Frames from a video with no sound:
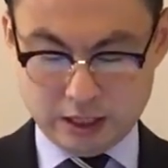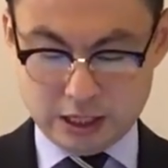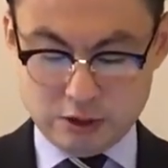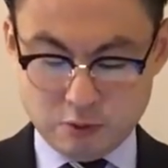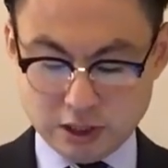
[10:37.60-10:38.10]

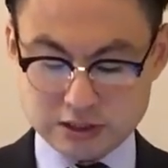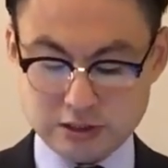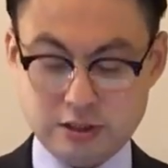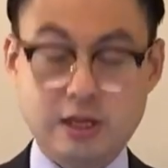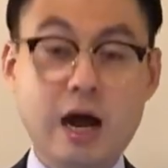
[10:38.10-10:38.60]
He was
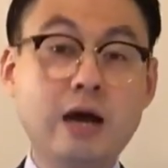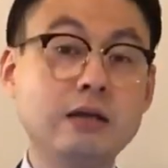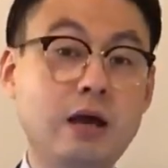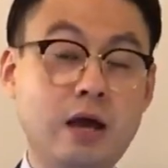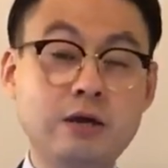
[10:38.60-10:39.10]

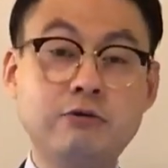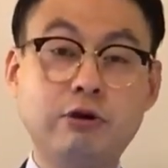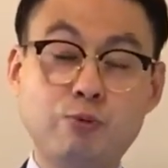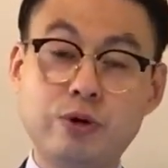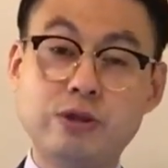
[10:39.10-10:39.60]
not
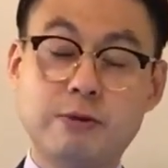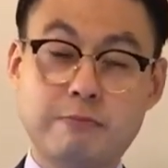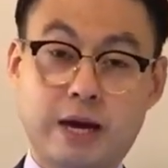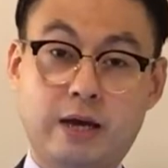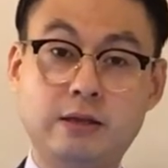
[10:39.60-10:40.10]
angry with the
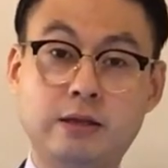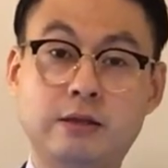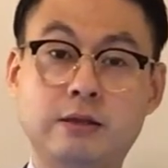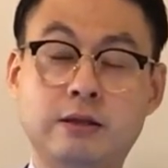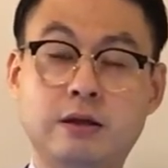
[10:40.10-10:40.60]
man,
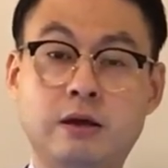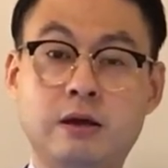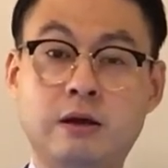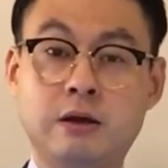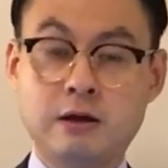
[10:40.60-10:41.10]

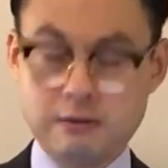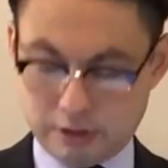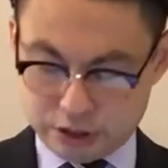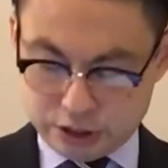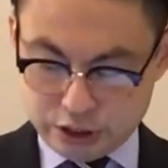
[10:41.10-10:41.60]

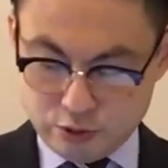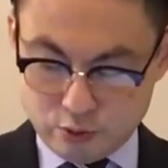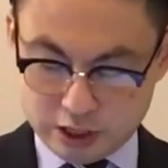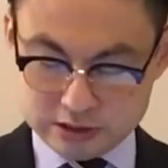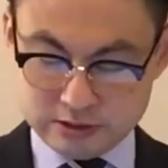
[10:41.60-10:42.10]
but he
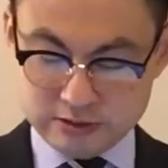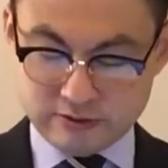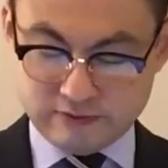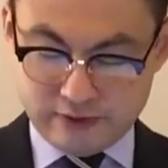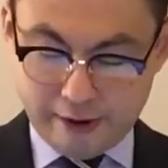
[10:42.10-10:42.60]
was
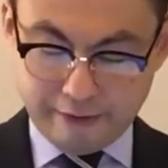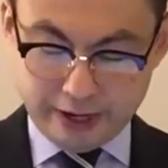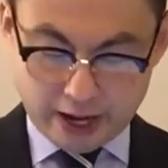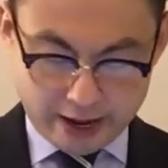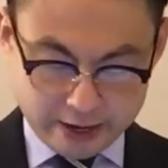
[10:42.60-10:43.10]
very
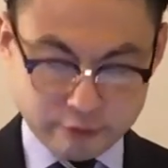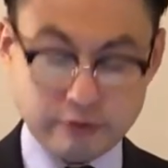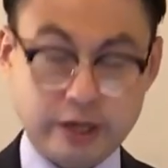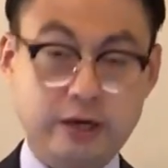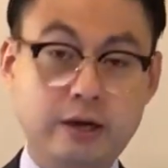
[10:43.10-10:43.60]

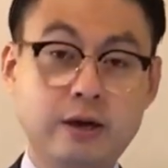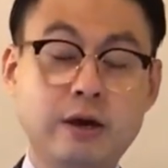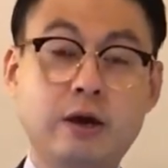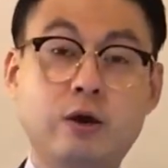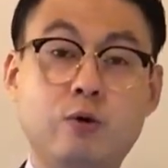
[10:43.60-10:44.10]
angry
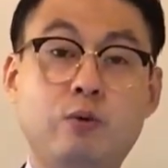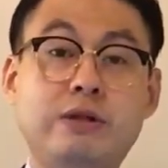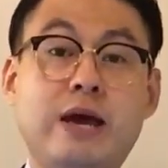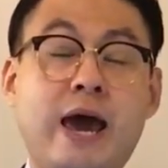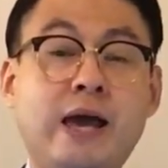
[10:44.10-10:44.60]
with
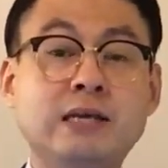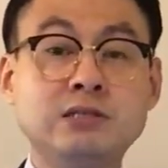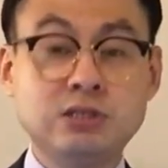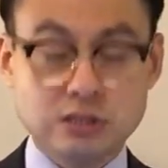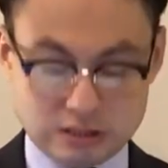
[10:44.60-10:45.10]

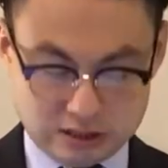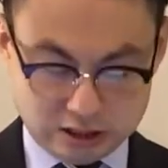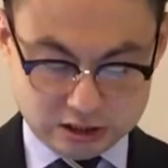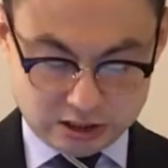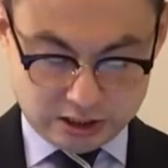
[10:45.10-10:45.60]
Hansen's
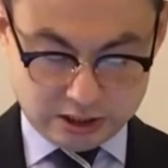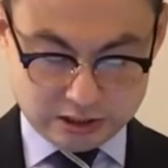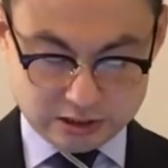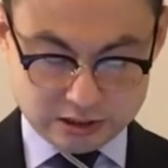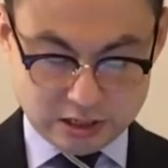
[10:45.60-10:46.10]

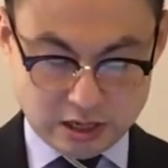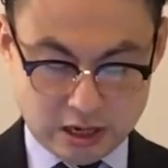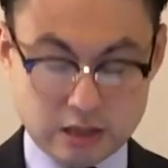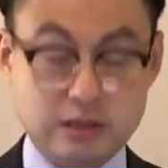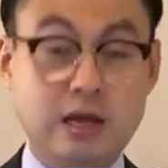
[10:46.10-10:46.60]
disease
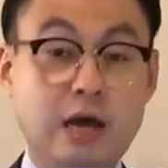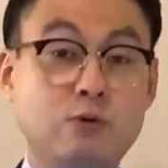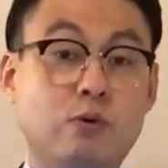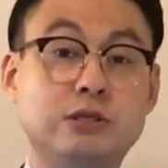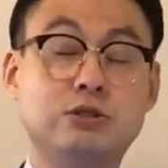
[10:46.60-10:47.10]
that
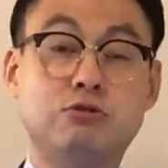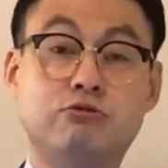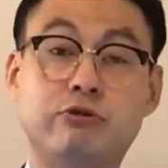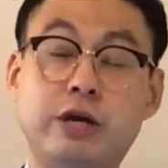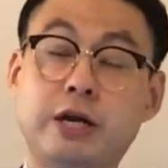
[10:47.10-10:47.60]
was
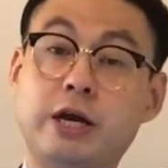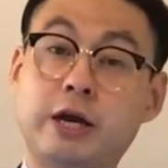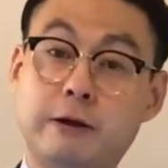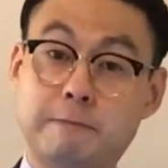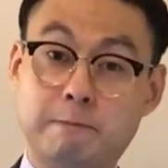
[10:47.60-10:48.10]
ruining
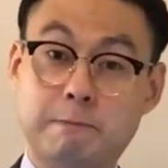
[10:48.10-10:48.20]
him.